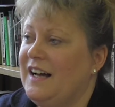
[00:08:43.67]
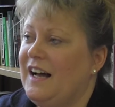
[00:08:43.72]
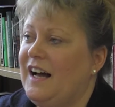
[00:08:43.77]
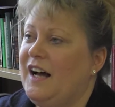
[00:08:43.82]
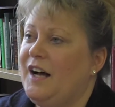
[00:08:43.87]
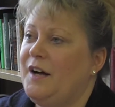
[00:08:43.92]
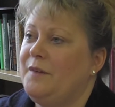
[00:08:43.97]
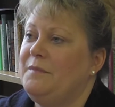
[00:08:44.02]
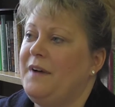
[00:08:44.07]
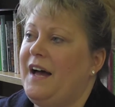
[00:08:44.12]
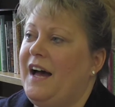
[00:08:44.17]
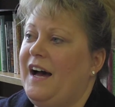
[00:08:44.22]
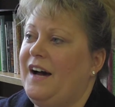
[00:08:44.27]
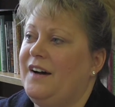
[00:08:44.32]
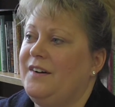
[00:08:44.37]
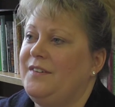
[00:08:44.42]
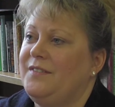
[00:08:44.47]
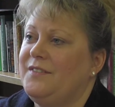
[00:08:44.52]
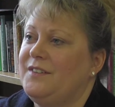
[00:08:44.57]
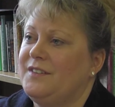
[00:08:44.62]

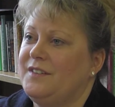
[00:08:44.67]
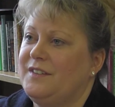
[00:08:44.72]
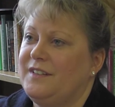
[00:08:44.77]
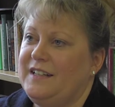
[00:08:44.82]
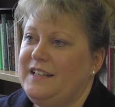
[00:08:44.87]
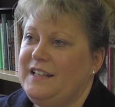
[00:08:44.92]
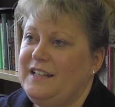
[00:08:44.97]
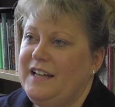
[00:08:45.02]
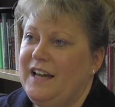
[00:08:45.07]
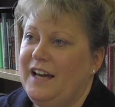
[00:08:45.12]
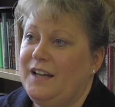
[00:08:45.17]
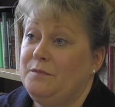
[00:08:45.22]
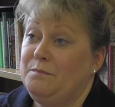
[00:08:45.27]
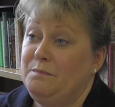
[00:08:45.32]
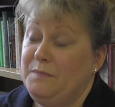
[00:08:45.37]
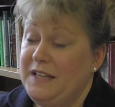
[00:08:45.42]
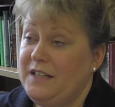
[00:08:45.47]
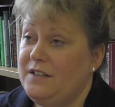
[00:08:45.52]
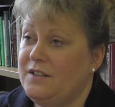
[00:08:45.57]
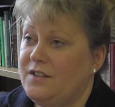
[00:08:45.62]
after he
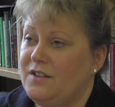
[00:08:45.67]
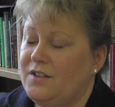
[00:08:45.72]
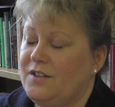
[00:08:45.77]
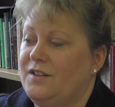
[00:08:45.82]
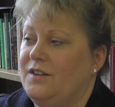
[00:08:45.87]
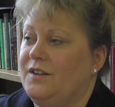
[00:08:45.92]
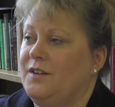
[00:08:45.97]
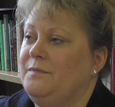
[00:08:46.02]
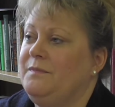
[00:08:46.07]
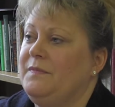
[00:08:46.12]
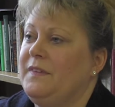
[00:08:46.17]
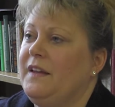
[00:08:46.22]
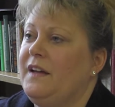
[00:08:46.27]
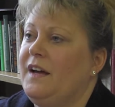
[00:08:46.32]
had beaten her,